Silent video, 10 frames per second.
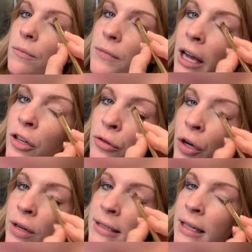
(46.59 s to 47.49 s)
Now you'll
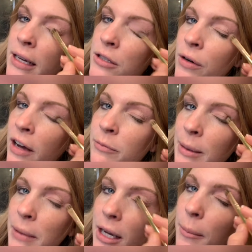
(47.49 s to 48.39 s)
notice that I don't have my
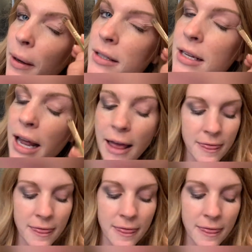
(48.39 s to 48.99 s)
makeup on today.